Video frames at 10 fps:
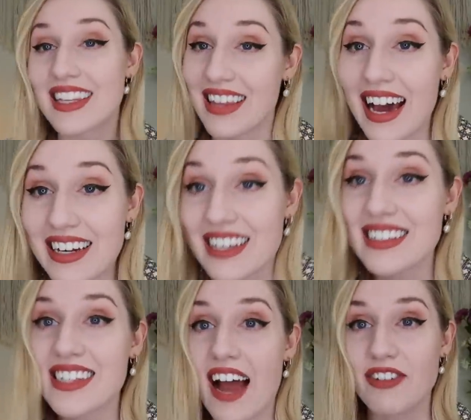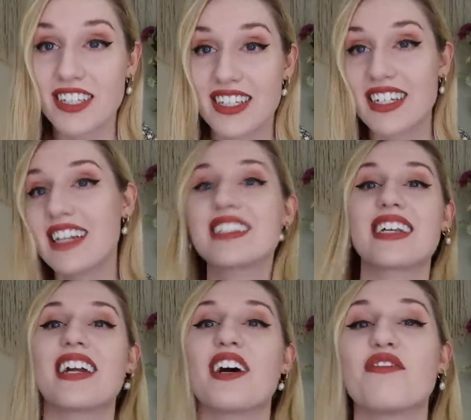that is everything
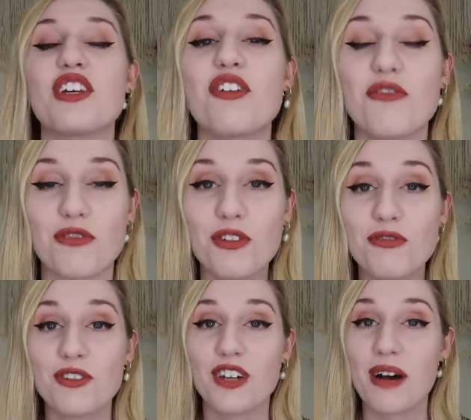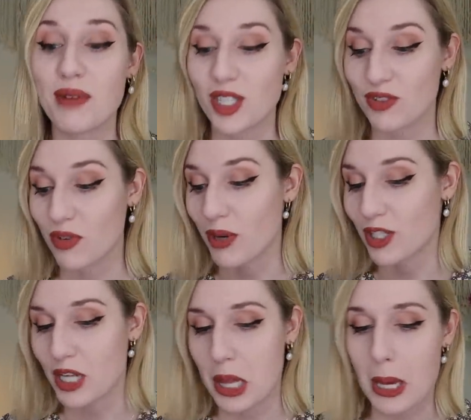inside of the Fruit for Thought box for
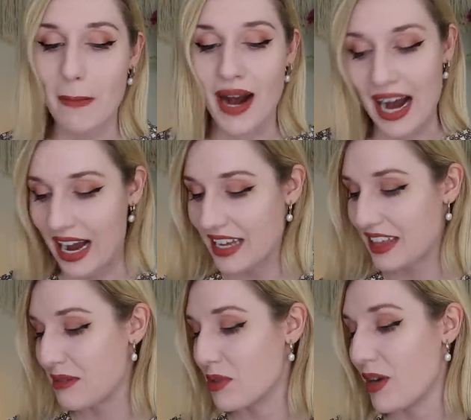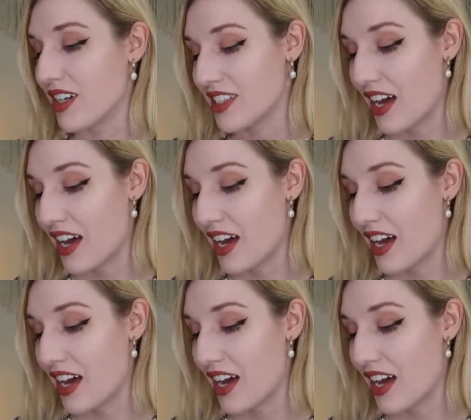March, the pie themed box.